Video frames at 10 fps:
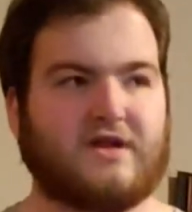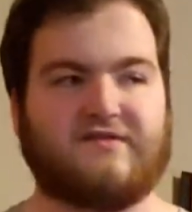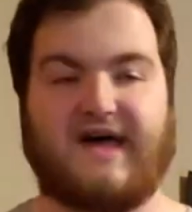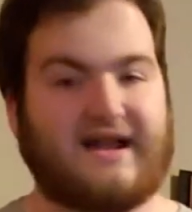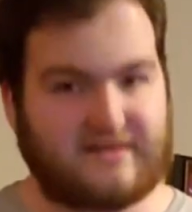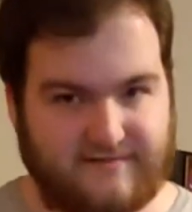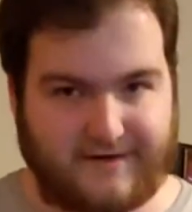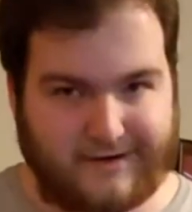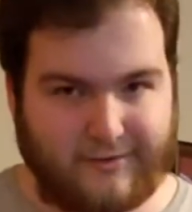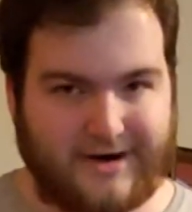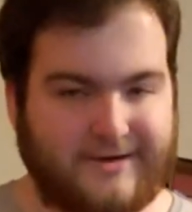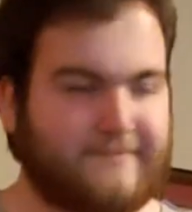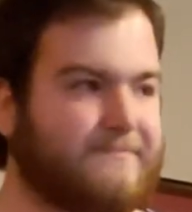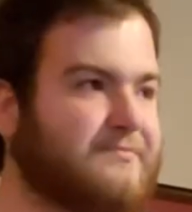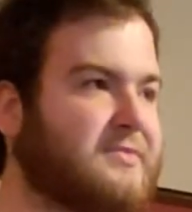It is acted very
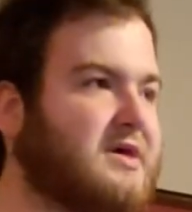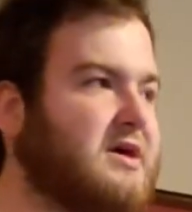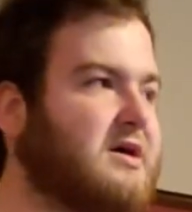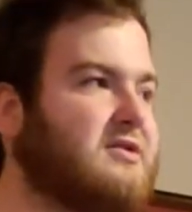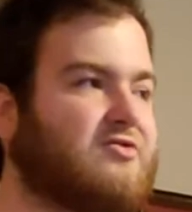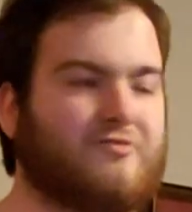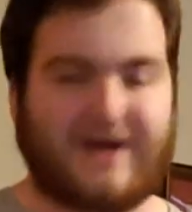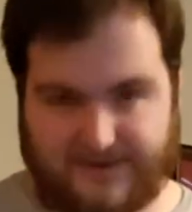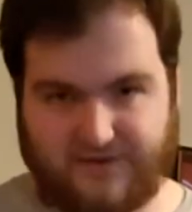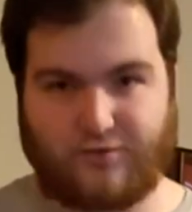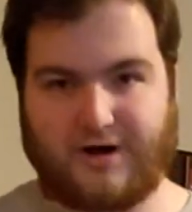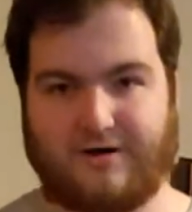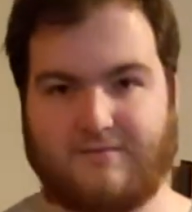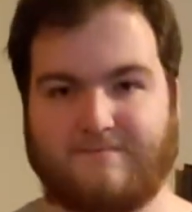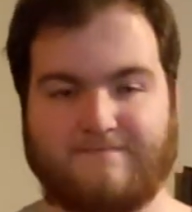well, directed
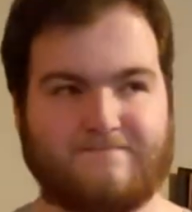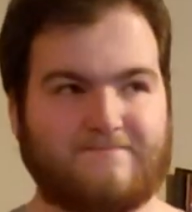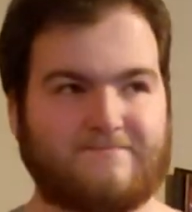well.